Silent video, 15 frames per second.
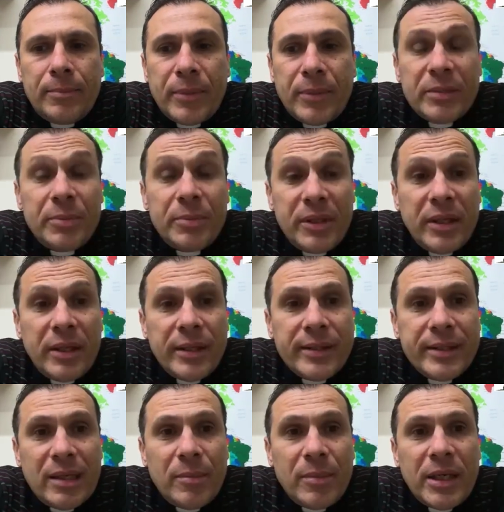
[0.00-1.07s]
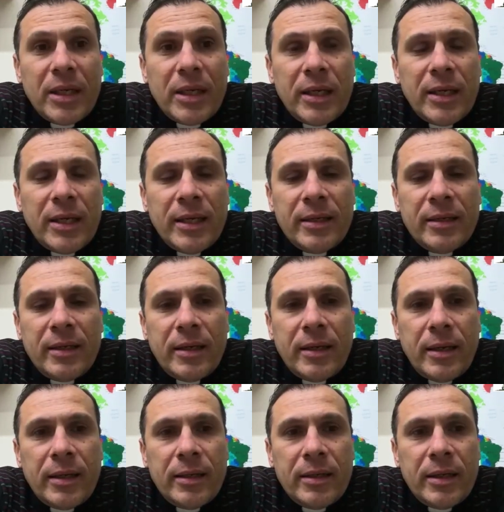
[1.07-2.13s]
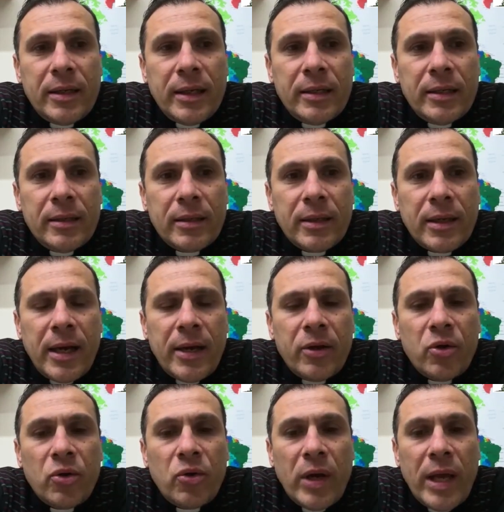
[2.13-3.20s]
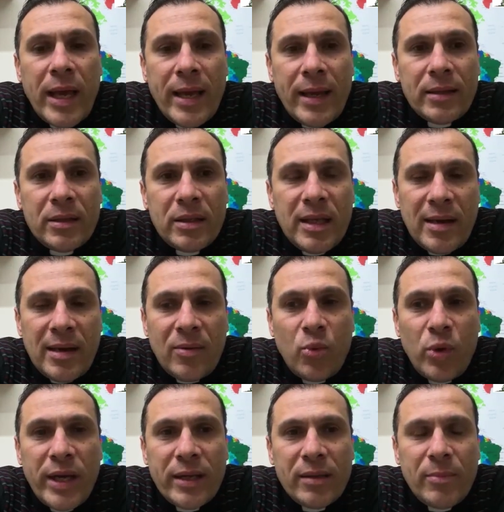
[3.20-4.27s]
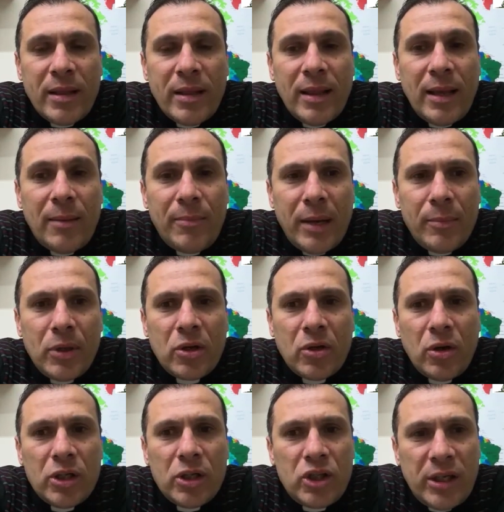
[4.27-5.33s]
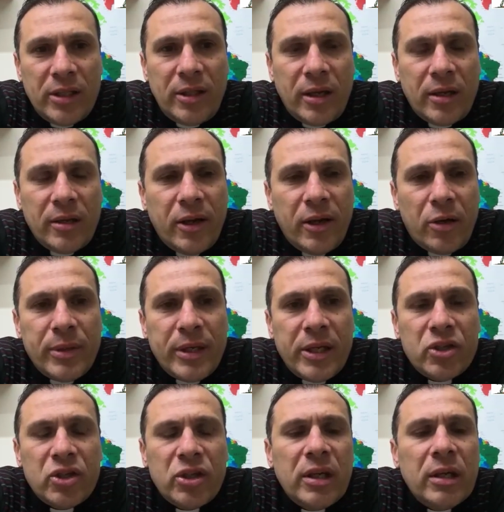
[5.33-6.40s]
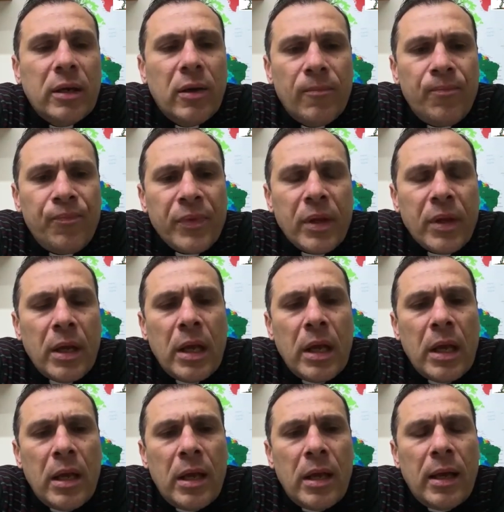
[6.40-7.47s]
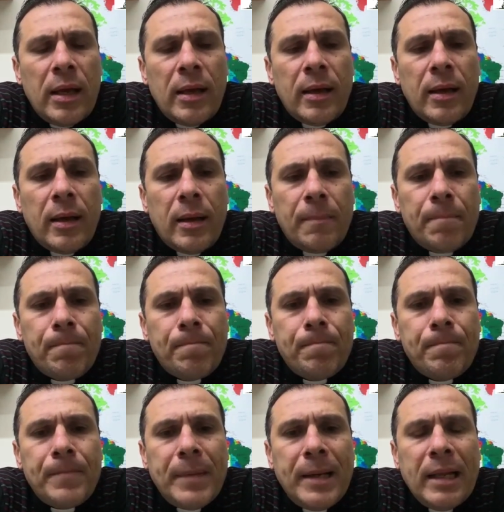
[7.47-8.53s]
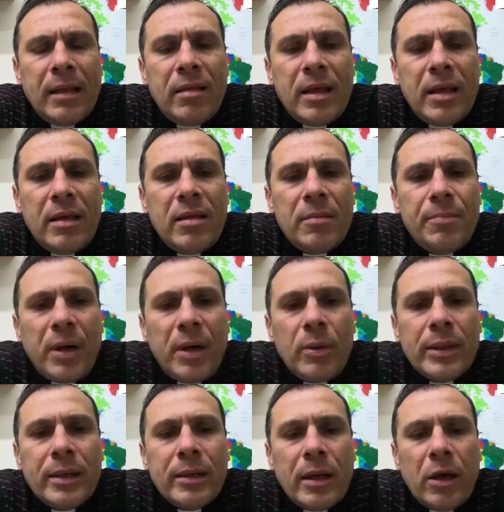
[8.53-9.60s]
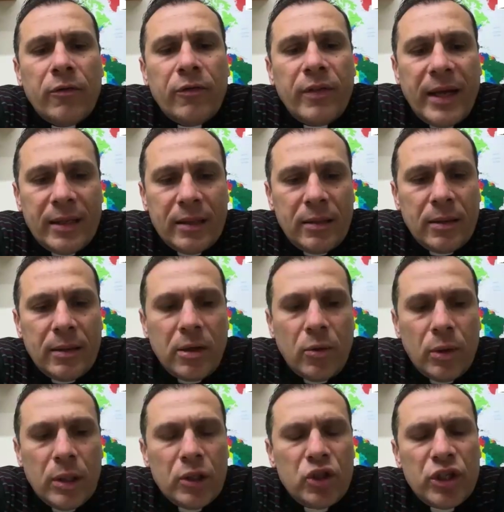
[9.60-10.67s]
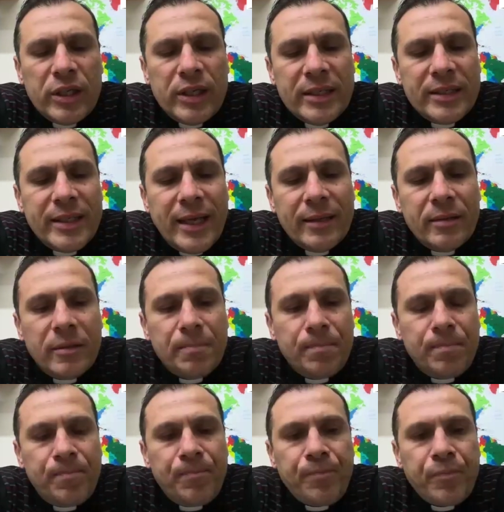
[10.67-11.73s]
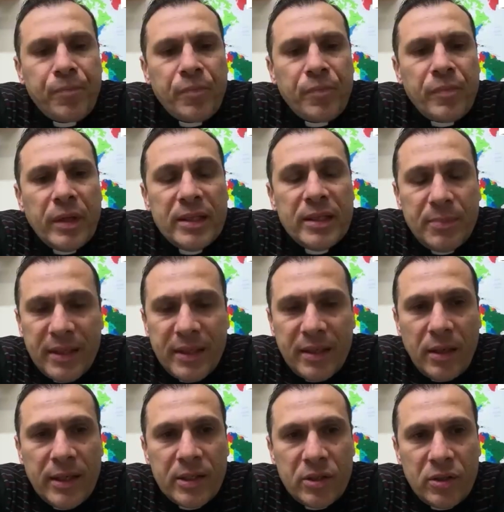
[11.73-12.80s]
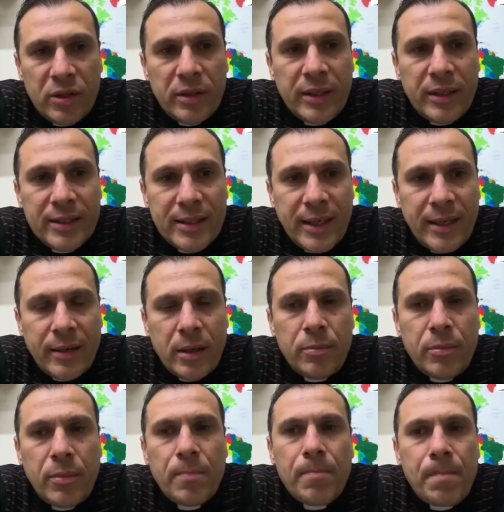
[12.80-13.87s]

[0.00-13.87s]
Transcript: Presbyterian Seminary in Cairo, and we at Bethlehem Bible College, interdenominational. And I think the power of that coalition is that it's Middle Eastern, it's Arab,